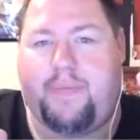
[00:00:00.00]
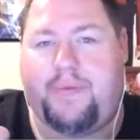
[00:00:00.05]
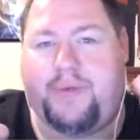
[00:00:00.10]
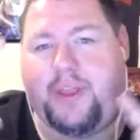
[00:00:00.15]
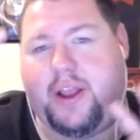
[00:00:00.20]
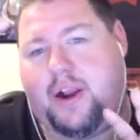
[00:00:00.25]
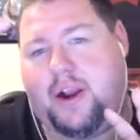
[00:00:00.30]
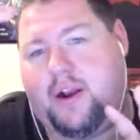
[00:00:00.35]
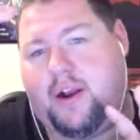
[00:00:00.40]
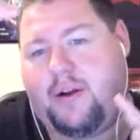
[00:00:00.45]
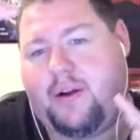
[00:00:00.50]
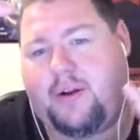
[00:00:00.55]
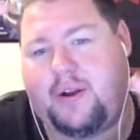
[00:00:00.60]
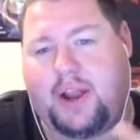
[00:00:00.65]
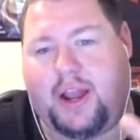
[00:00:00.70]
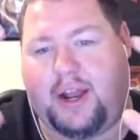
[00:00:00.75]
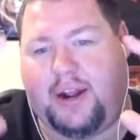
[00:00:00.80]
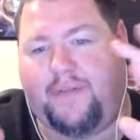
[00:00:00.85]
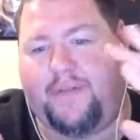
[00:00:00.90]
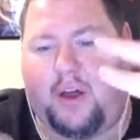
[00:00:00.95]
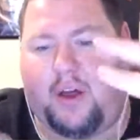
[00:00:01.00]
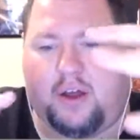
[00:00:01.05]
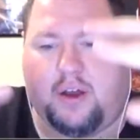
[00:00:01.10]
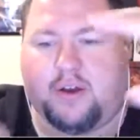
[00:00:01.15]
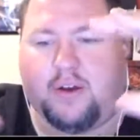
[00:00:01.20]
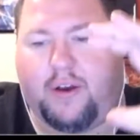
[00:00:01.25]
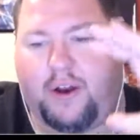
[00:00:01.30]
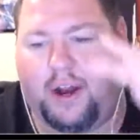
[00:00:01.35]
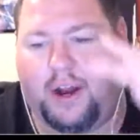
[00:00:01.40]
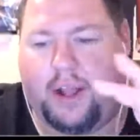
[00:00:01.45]
They're kind of all
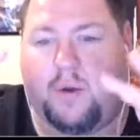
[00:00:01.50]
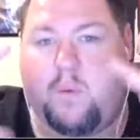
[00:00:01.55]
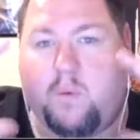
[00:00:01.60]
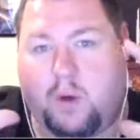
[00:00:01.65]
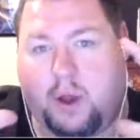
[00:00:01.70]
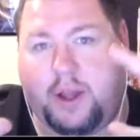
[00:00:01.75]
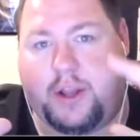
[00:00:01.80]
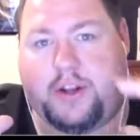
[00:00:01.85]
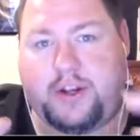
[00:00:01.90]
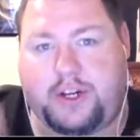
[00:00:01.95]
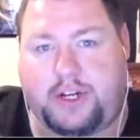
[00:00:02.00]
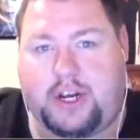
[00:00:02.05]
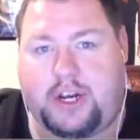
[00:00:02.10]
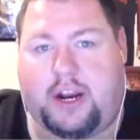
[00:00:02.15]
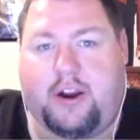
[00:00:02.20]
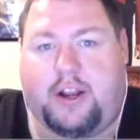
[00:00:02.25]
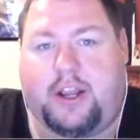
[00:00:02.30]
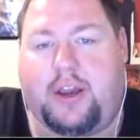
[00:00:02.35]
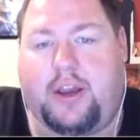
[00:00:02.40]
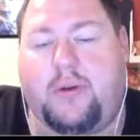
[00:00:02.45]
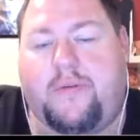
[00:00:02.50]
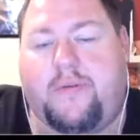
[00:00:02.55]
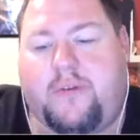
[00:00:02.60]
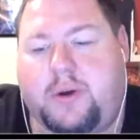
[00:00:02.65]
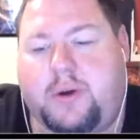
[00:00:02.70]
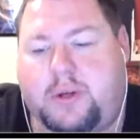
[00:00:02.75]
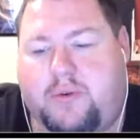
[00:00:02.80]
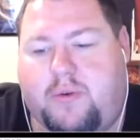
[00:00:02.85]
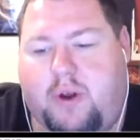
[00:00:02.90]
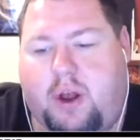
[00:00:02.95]
creating one shared
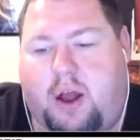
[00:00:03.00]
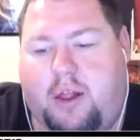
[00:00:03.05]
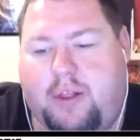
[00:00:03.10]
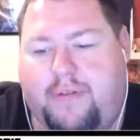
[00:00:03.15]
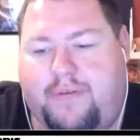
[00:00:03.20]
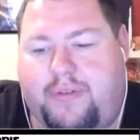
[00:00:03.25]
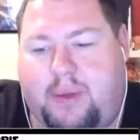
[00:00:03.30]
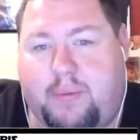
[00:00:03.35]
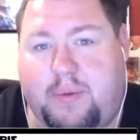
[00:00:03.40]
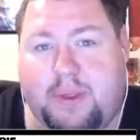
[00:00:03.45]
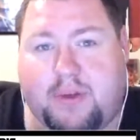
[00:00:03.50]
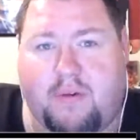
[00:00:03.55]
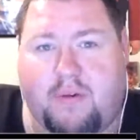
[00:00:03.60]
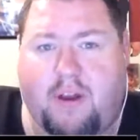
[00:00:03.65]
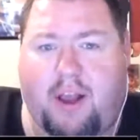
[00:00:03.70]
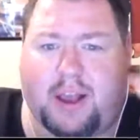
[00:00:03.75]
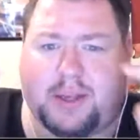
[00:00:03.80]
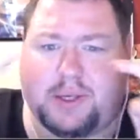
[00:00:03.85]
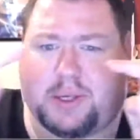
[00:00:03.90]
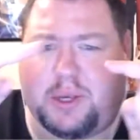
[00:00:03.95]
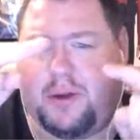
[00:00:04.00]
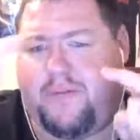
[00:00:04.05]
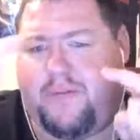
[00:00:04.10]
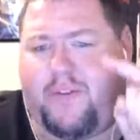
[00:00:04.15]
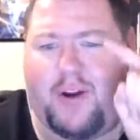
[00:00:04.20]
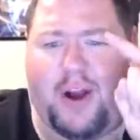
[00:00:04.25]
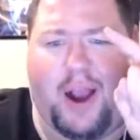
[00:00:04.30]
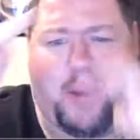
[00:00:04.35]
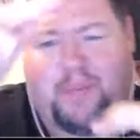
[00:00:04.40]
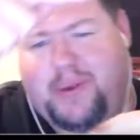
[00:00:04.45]
universe for all of them with
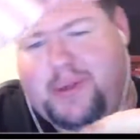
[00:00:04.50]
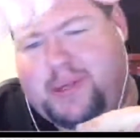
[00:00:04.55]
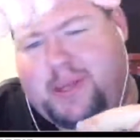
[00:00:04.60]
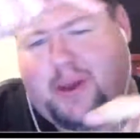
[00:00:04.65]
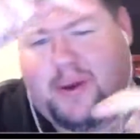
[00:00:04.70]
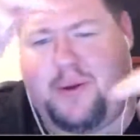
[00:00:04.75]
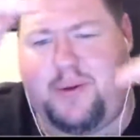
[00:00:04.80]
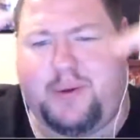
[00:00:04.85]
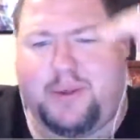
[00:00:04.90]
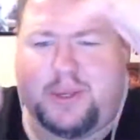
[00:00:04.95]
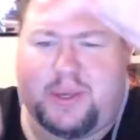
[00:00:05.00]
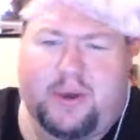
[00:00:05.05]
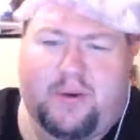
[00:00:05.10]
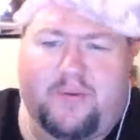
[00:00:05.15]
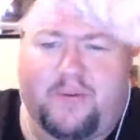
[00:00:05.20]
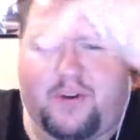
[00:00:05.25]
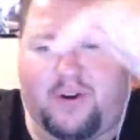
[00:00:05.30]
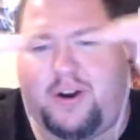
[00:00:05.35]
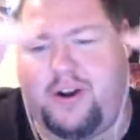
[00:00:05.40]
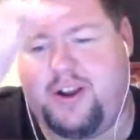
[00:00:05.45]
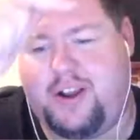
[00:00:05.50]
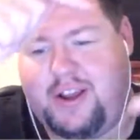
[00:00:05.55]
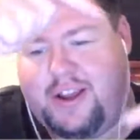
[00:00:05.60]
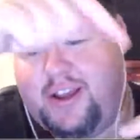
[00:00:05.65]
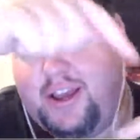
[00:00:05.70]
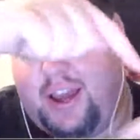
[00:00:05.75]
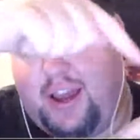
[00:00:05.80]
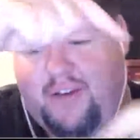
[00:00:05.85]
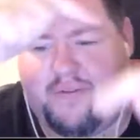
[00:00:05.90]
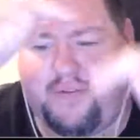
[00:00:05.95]
crossover episodes over
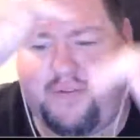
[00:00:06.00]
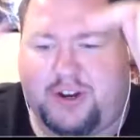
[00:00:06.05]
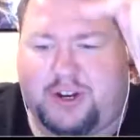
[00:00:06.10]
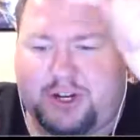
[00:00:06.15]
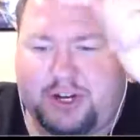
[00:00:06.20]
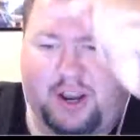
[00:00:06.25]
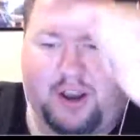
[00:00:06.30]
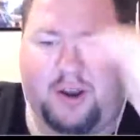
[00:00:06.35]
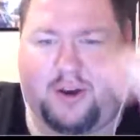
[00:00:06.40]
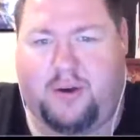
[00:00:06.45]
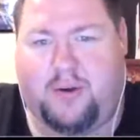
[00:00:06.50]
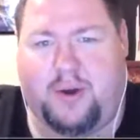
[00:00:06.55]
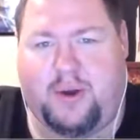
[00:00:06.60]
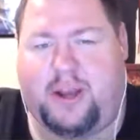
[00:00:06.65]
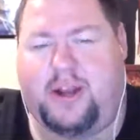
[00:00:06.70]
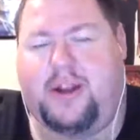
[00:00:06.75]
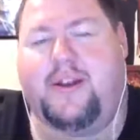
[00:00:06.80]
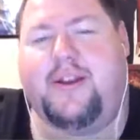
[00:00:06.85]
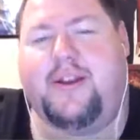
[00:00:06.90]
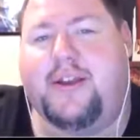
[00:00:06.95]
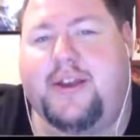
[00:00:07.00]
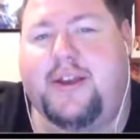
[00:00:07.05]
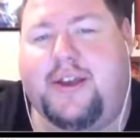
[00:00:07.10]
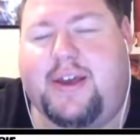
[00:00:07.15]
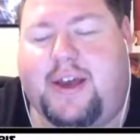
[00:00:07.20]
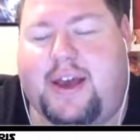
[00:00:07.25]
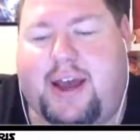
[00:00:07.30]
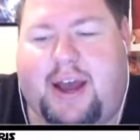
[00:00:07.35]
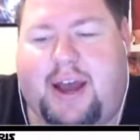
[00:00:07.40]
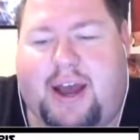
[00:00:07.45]
every show. And,
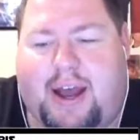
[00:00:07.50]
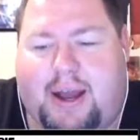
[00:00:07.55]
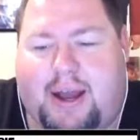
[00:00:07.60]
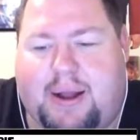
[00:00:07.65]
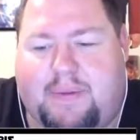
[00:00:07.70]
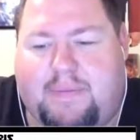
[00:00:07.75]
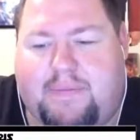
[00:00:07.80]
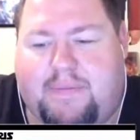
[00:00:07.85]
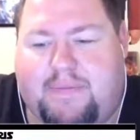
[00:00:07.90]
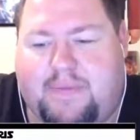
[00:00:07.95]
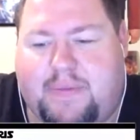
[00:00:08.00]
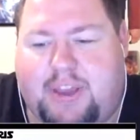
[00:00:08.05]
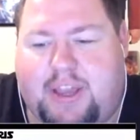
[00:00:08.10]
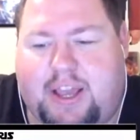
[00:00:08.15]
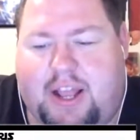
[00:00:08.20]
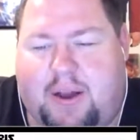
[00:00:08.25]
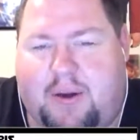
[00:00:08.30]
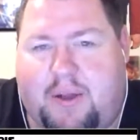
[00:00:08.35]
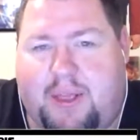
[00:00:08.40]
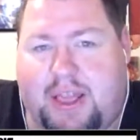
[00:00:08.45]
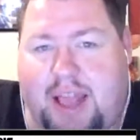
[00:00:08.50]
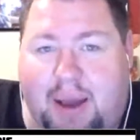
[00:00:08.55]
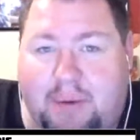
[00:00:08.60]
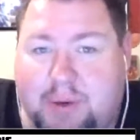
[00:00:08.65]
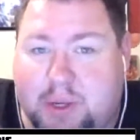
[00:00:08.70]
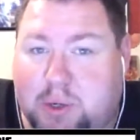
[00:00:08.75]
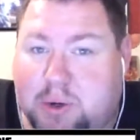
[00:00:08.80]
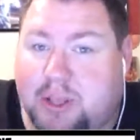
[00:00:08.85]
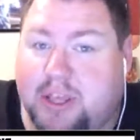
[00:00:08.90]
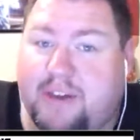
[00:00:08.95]
and that
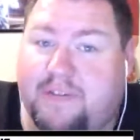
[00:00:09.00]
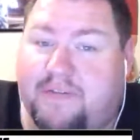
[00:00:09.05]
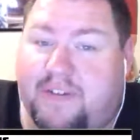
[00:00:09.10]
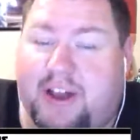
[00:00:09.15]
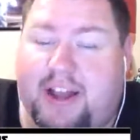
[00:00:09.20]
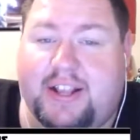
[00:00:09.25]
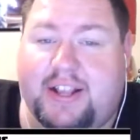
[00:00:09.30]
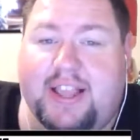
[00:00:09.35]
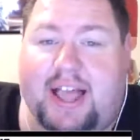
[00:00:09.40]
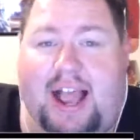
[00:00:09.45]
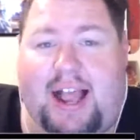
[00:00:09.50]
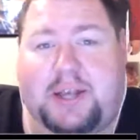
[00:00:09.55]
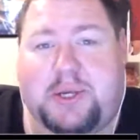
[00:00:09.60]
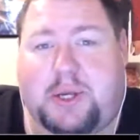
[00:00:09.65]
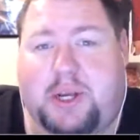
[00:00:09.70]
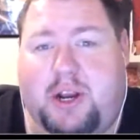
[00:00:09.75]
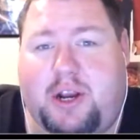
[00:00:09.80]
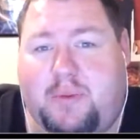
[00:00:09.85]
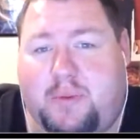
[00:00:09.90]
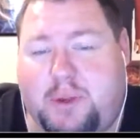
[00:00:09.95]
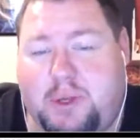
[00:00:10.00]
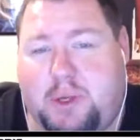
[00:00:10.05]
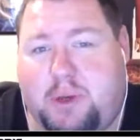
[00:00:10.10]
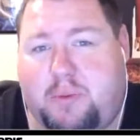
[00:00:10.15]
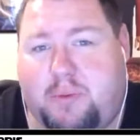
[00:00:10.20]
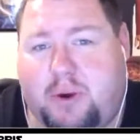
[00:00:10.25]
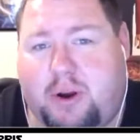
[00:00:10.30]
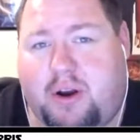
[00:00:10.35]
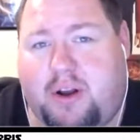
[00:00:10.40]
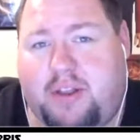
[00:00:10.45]
was really fun last year when
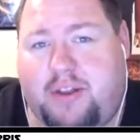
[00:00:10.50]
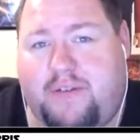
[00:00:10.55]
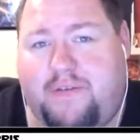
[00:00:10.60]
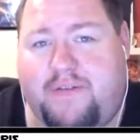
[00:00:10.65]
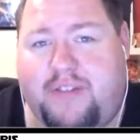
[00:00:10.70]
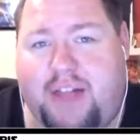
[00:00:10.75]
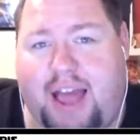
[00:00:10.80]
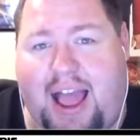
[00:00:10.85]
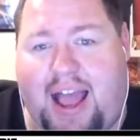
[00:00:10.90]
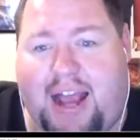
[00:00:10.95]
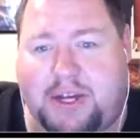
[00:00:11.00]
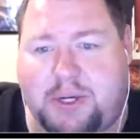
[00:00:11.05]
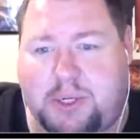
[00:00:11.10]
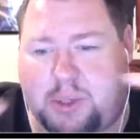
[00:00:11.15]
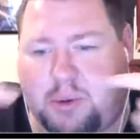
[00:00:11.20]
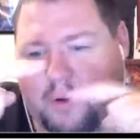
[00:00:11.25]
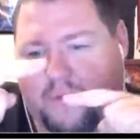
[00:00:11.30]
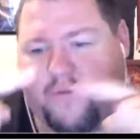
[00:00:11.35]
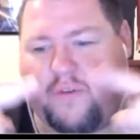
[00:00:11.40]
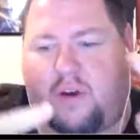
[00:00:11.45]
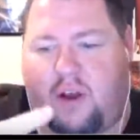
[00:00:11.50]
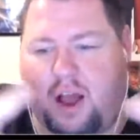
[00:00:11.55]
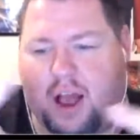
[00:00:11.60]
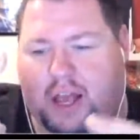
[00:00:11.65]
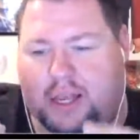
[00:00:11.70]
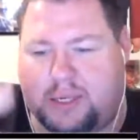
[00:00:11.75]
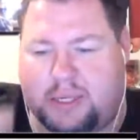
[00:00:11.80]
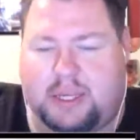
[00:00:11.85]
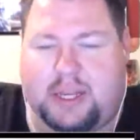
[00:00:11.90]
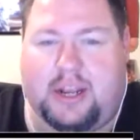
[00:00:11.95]
Supergirl and Flash sort of
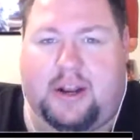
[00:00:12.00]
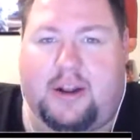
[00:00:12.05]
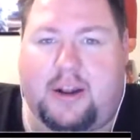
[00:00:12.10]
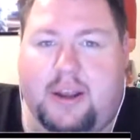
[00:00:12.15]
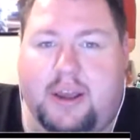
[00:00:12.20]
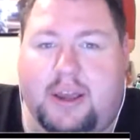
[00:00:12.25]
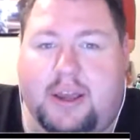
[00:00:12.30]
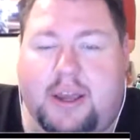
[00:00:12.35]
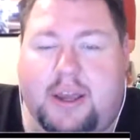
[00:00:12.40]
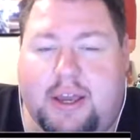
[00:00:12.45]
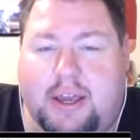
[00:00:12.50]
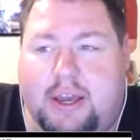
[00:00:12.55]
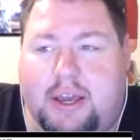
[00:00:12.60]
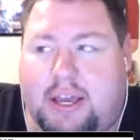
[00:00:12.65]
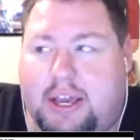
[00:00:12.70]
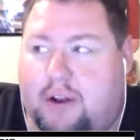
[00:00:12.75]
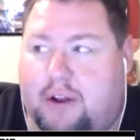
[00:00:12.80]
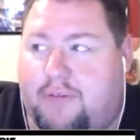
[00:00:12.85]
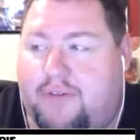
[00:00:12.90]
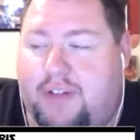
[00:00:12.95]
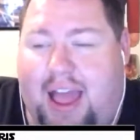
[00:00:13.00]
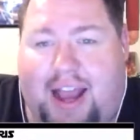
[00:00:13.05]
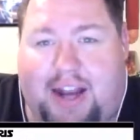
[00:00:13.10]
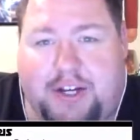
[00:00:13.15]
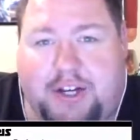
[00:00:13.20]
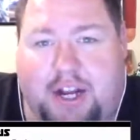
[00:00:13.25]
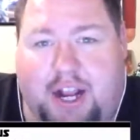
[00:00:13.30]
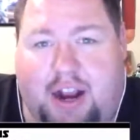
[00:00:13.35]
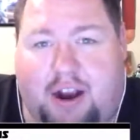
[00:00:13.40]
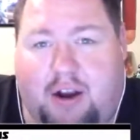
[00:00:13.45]
crossed, and,
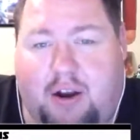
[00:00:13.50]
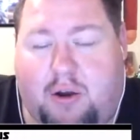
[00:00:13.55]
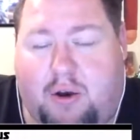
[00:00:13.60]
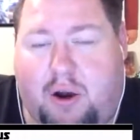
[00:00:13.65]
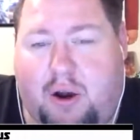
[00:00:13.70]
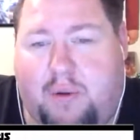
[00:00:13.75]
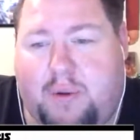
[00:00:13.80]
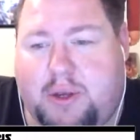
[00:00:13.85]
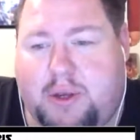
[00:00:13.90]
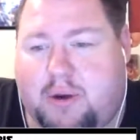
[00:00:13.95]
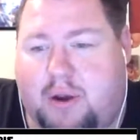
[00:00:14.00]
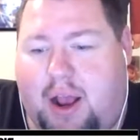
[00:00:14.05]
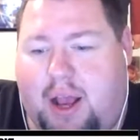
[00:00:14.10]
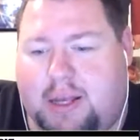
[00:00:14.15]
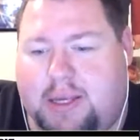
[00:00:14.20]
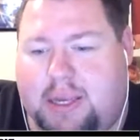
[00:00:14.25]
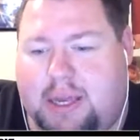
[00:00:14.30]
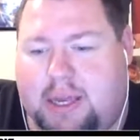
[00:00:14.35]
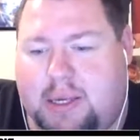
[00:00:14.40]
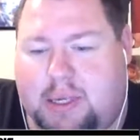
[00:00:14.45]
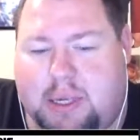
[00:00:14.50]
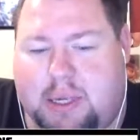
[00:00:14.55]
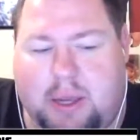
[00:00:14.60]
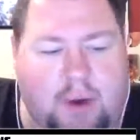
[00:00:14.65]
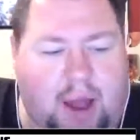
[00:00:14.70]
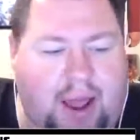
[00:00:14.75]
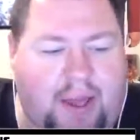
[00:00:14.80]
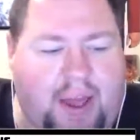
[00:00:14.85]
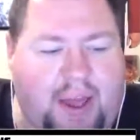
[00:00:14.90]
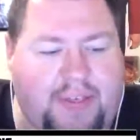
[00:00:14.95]
Flash and Arrow are always crossing. So
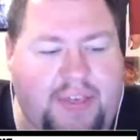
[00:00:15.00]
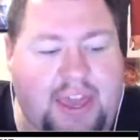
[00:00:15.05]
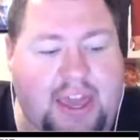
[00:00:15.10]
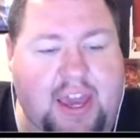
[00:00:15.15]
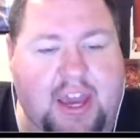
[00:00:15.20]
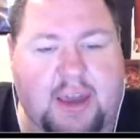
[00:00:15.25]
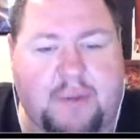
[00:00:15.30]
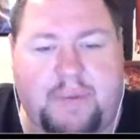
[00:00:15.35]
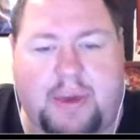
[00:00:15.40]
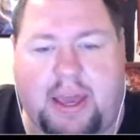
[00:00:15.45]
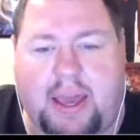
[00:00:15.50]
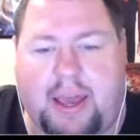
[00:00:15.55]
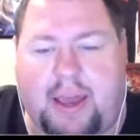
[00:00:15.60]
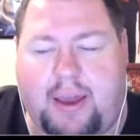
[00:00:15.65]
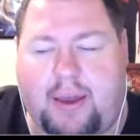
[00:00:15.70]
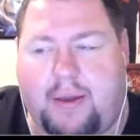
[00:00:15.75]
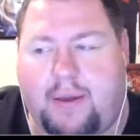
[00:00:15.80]
I think it could be